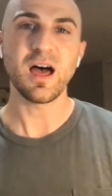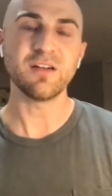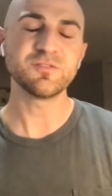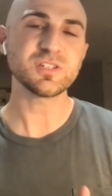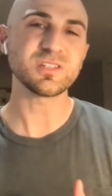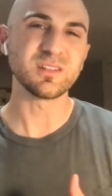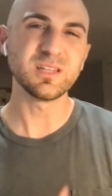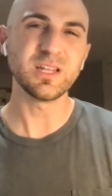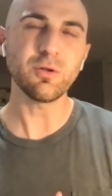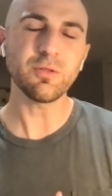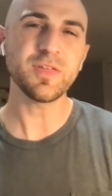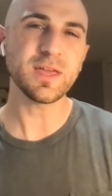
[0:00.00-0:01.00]
just
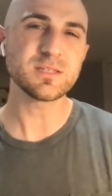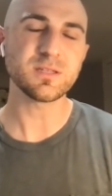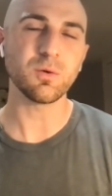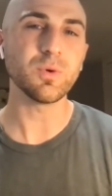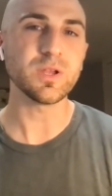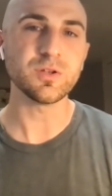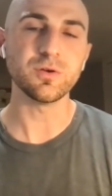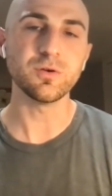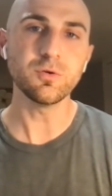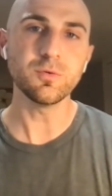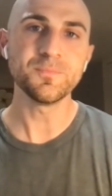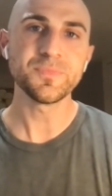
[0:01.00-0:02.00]
little things that we
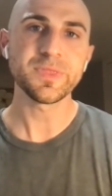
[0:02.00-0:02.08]
do